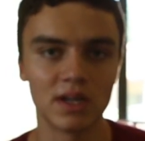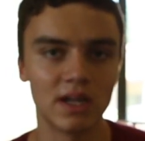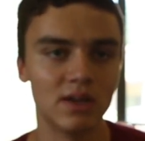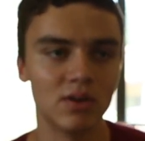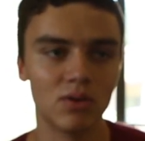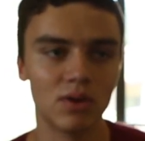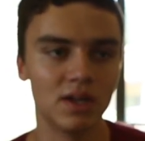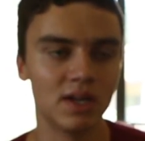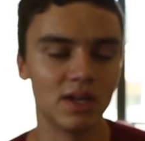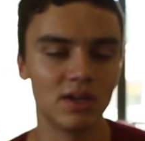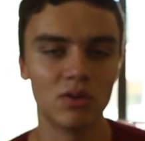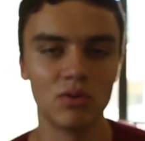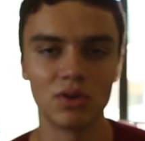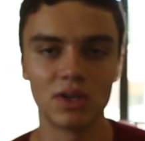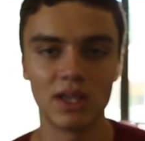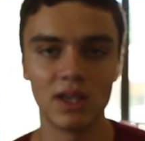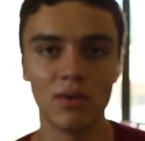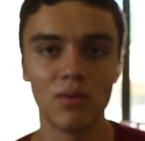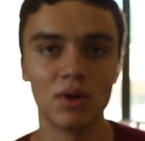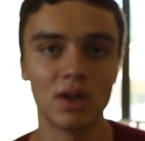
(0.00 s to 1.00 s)
and I
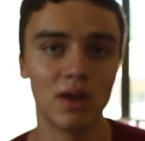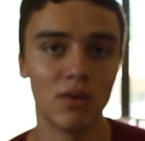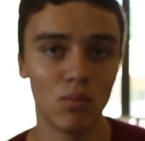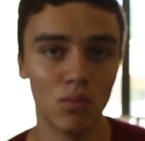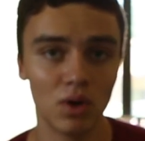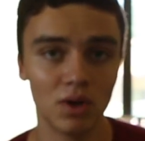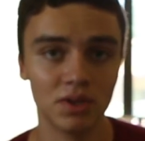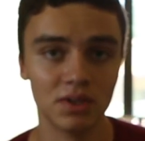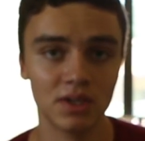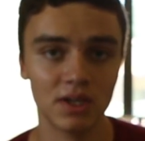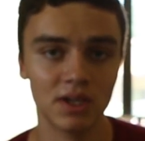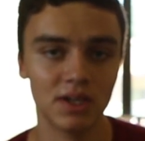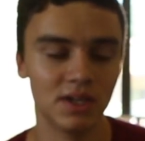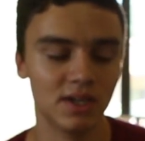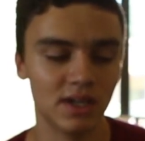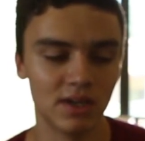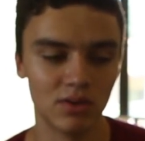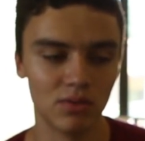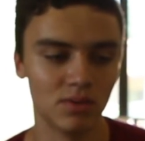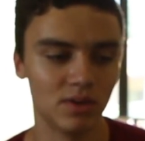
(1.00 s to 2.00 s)
don't get what I want done,
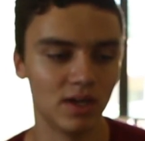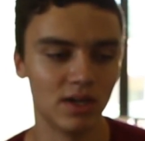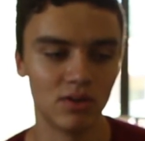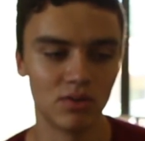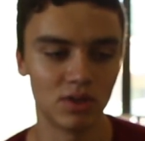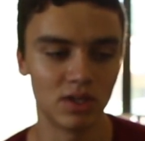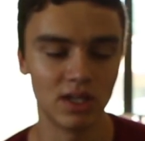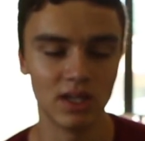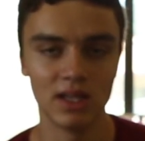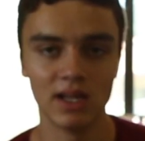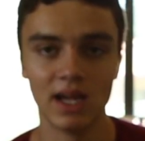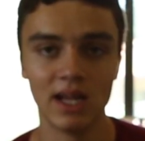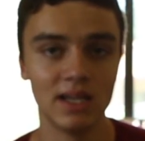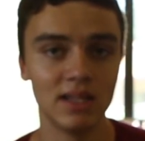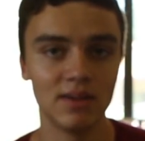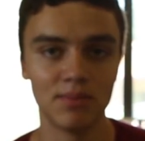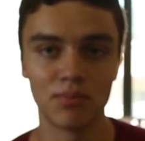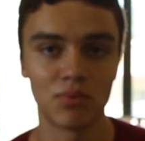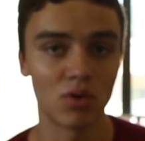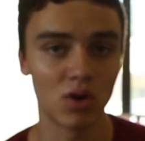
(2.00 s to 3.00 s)
and I don't get
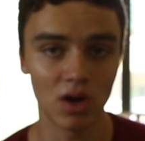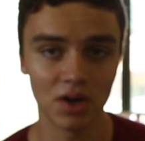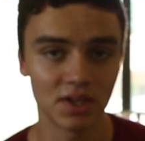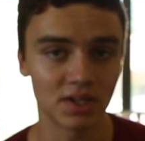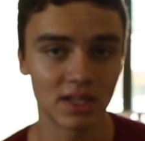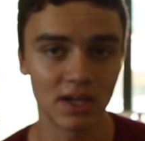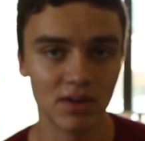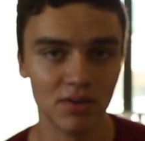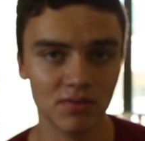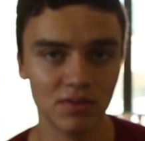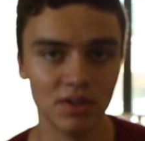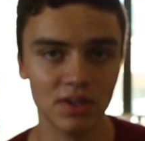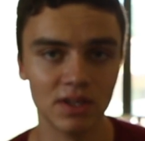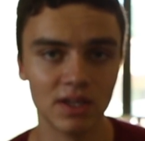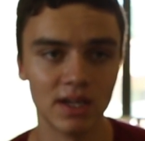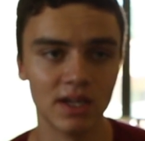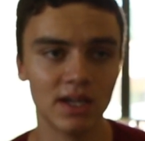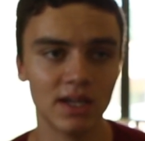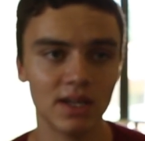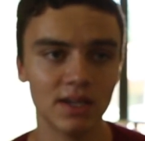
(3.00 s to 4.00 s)
any product out of
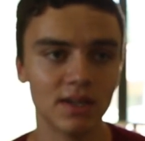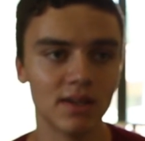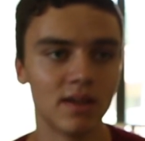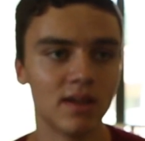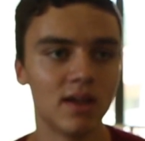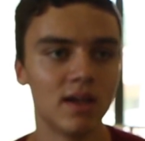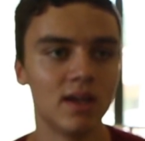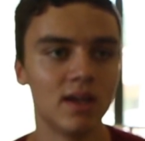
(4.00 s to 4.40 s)
it, and